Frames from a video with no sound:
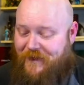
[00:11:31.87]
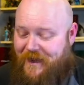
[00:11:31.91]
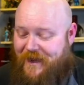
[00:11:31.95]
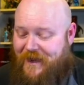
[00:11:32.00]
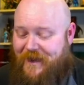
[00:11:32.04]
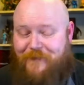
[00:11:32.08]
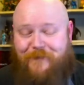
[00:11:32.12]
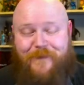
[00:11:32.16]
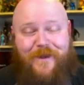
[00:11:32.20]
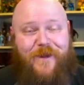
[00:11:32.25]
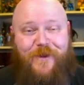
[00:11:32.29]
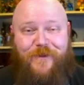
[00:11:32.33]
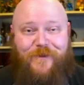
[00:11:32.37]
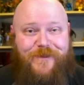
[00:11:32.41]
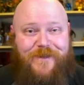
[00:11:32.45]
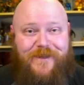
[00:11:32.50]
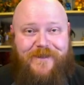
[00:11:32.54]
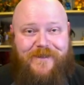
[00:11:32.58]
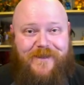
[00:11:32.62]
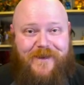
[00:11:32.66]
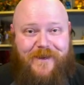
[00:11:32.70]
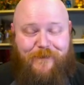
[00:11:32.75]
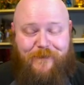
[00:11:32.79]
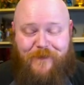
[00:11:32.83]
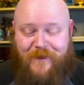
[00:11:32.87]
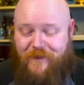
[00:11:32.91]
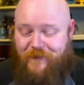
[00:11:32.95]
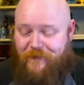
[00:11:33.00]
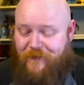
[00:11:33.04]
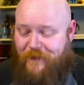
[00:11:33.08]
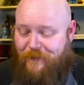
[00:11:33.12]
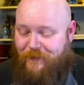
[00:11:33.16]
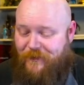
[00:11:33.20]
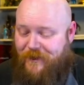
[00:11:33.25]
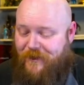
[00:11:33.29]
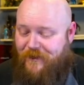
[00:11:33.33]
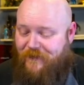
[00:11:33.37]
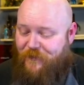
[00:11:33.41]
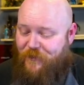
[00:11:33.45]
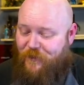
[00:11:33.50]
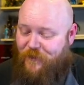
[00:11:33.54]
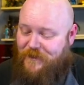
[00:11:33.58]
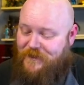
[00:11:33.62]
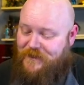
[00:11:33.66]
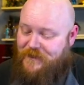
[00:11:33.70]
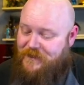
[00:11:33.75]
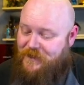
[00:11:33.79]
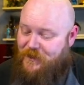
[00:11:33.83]
It can be used as an MP3 player. Of
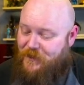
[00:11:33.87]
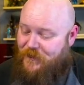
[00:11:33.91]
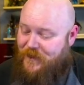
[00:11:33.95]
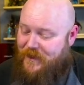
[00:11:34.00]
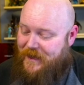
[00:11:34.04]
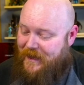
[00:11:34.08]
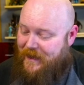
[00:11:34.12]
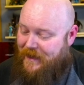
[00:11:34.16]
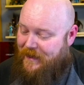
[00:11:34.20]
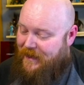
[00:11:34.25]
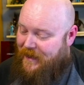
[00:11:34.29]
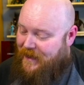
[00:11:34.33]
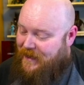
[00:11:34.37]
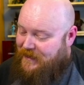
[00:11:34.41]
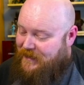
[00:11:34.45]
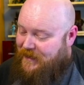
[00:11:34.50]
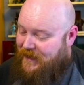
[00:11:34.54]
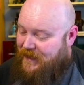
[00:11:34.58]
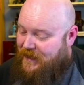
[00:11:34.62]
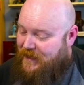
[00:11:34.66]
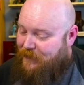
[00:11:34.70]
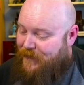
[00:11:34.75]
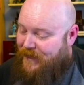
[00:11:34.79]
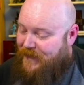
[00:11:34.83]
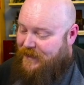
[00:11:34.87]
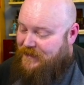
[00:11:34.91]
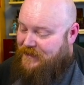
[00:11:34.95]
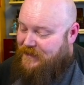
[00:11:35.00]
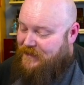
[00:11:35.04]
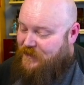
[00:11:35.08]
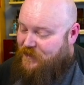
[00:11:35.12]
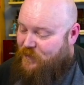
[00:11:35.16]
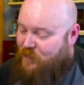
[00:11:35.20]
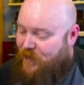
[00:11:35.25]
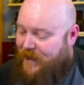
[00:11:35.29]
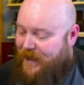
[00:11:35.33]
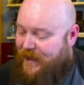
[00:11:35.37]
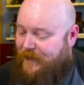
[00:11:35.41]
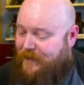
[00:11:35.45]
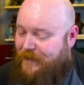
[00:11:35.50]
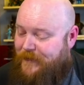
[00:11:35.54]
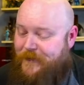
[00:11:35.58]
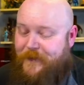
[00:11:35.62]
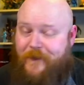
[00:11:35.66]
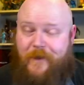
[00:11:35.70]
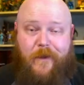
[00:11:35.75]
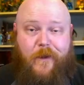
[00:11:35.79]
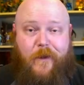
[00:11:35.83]
course, it's only 8 gigabytes as
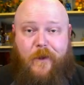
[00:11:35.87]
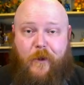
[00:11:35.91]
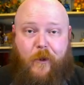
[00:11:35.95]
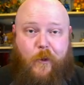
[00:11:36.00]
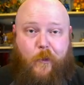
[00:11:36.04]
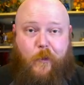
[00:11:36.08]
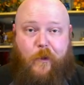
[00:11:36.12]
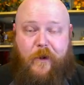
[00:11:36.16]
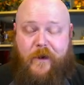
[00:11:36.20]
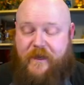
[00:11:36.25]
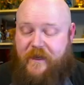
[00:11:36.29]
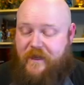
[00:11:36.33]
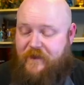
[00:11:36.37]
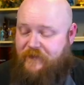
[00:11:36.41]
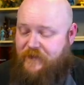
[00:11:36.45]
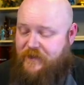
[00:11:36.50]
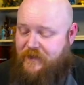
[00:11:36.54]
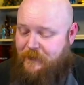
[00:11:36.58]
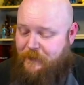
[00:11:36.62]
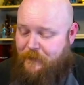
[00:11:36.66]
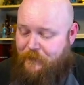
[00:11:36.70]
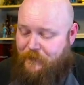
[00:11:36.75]
well. Whatevs.